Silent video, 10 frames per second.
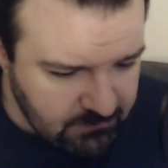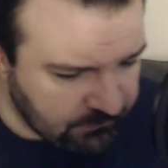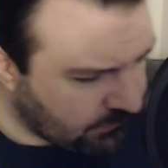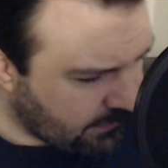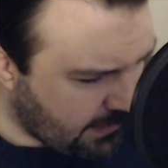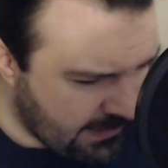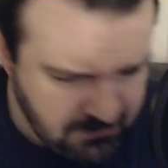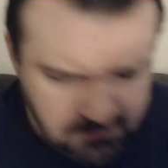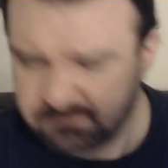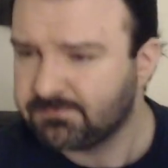so
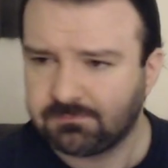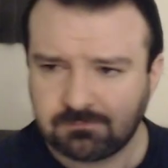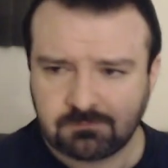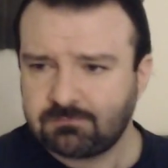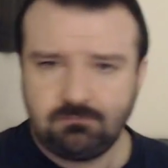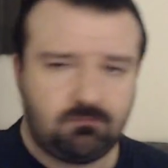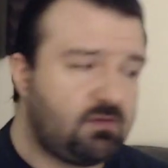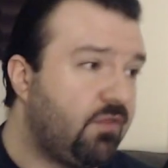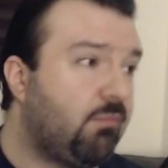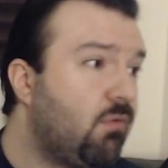then
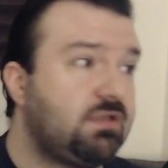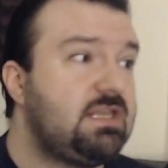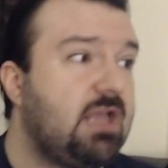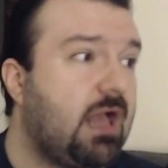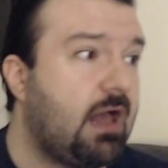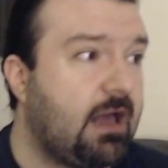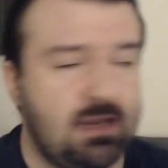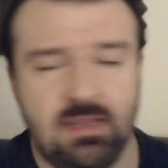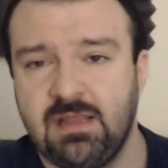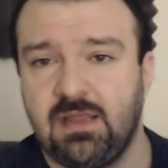the monkey
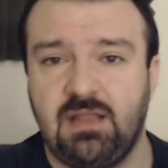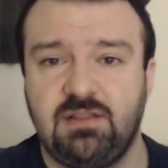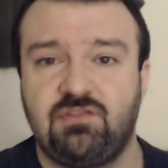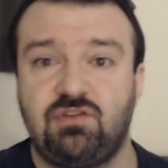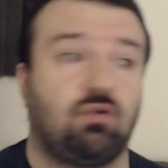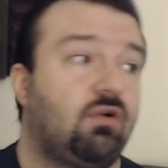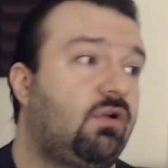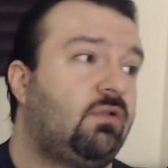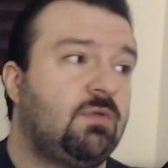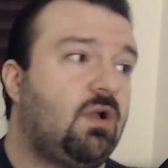guy and this
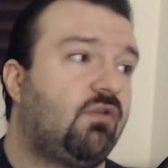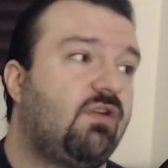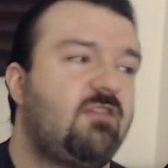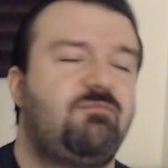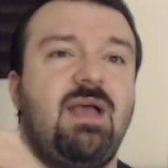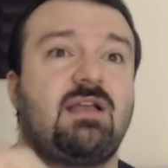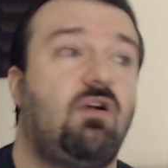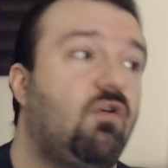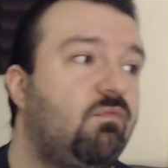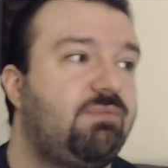girl arrive back
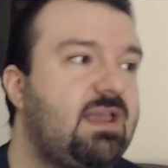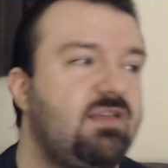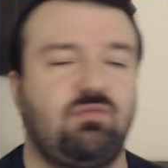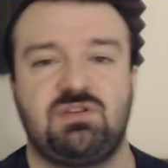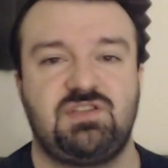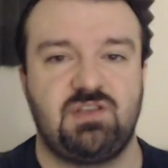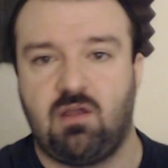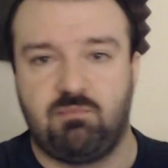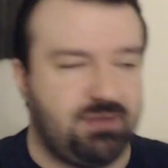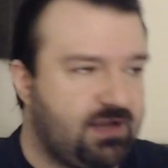at home base, which is a,
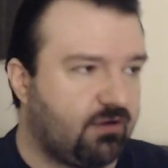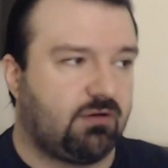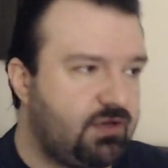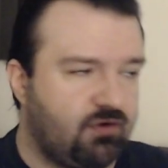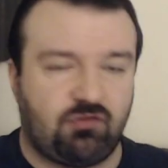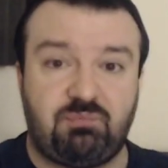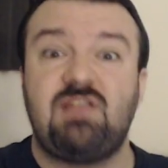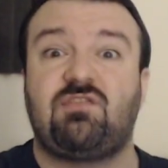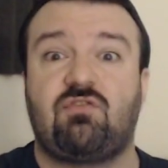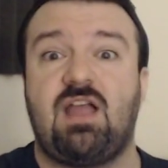a bigger, you know,
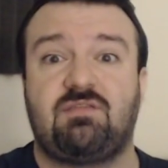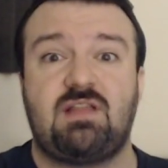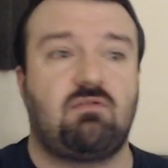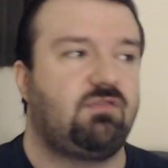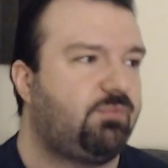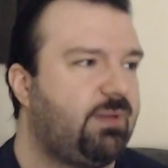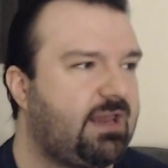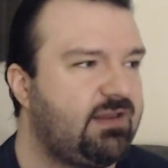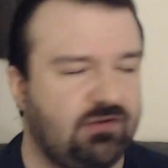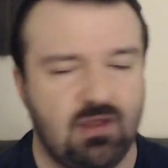spacecraft out in
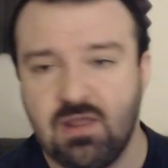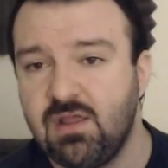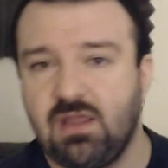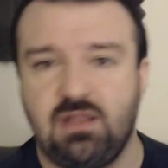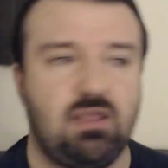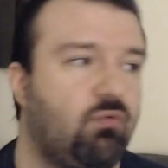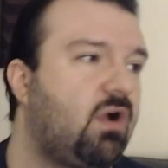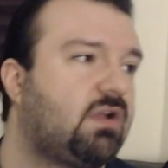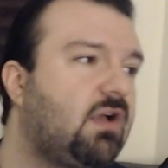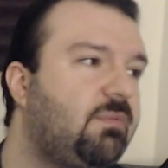space. And they
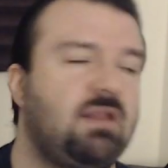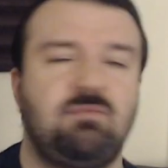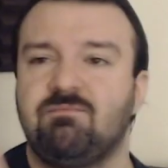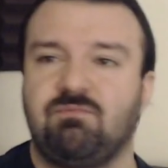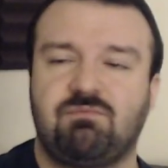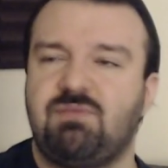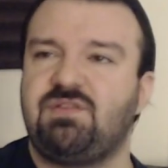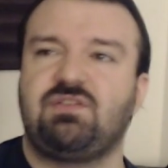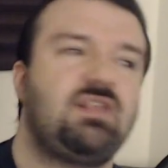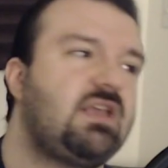walk up and
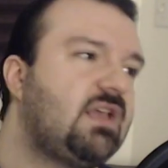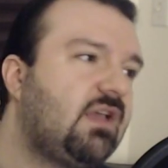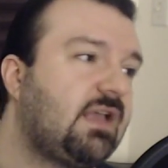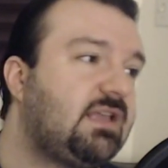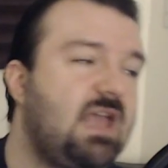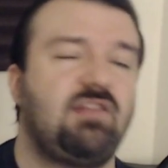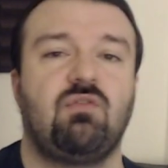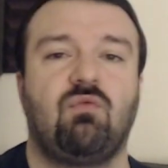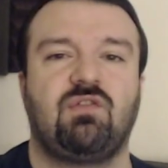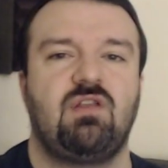basically they i guess
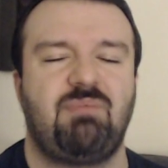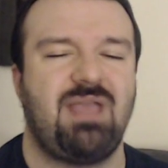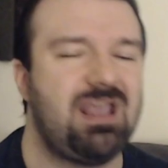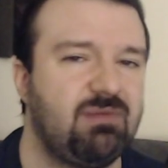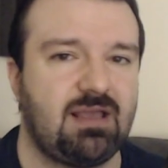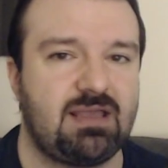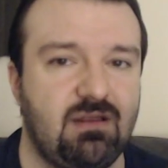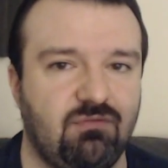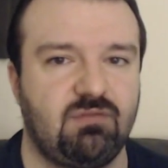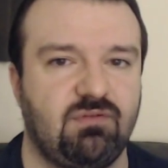it wasn't a payment that he
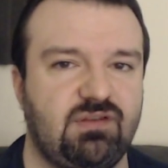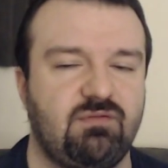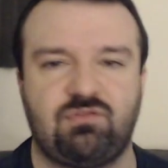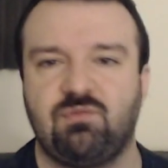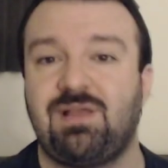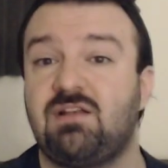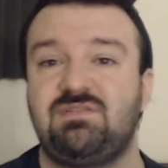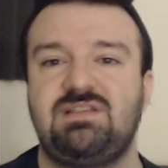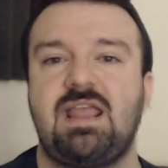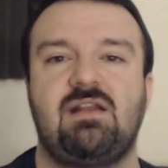had really received it was some kind
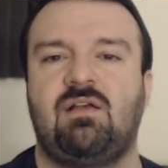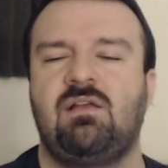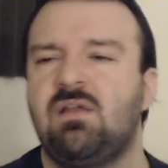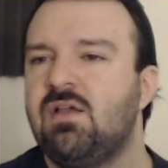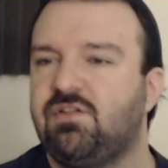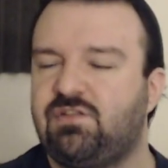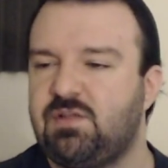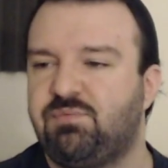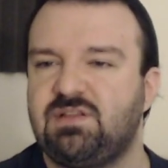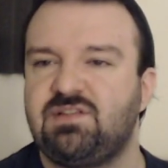of data so
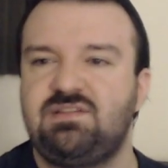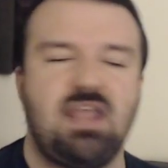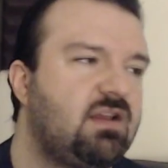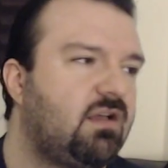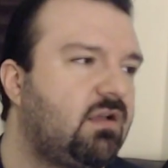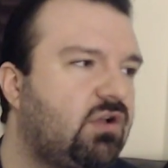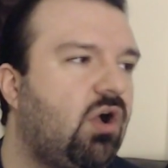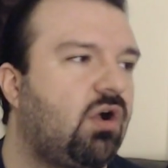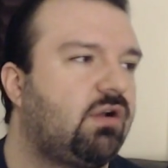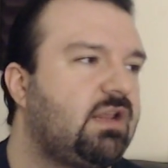they put this data
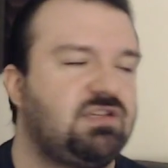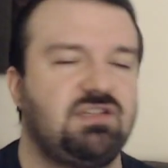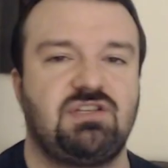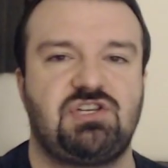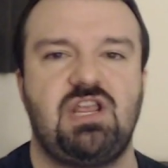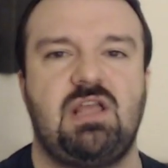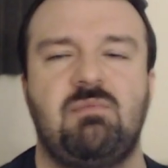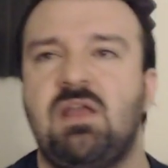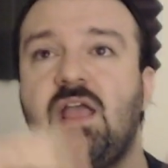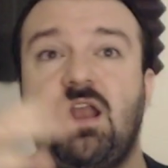card into the
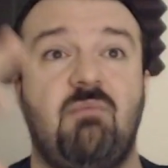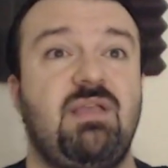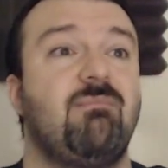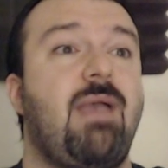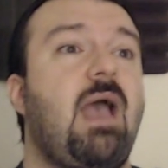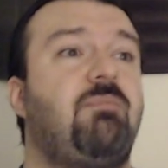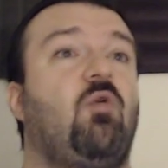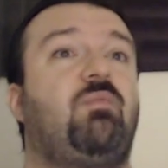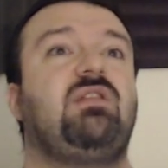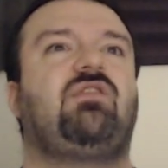ship and a big map
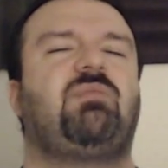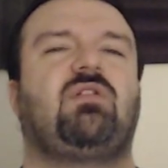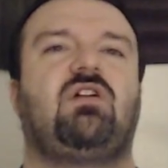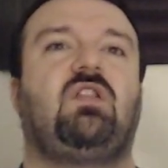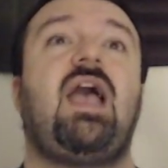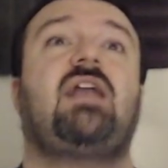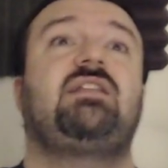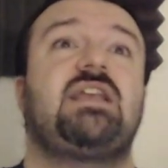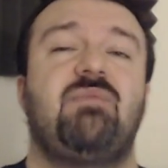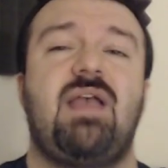opens up a
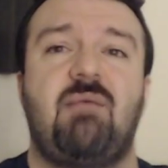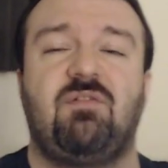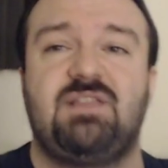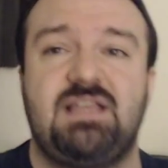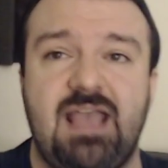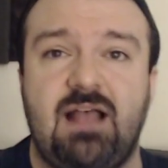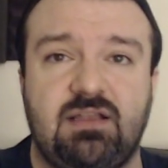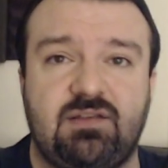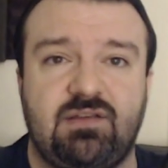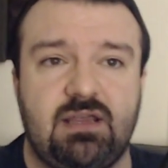galactic map of the
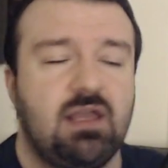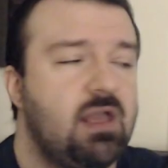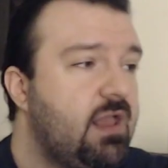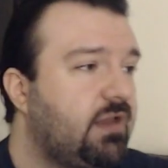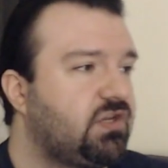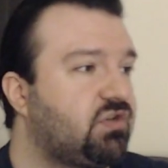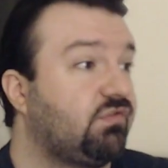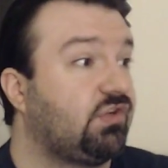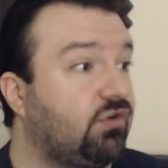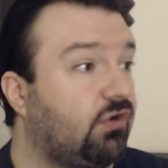galaxy and it
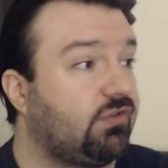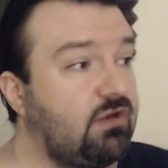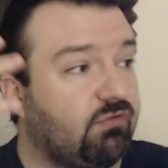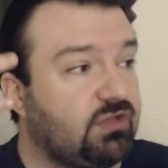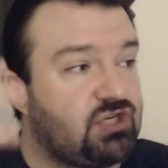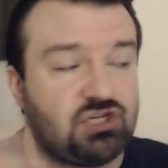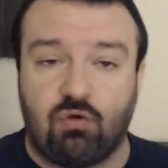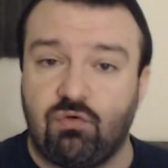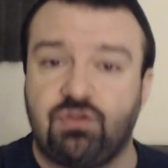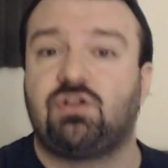shows a girl they don't really
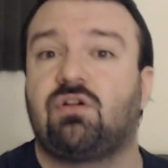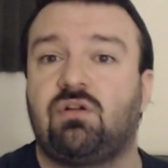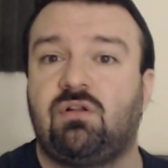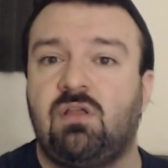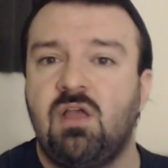show the girl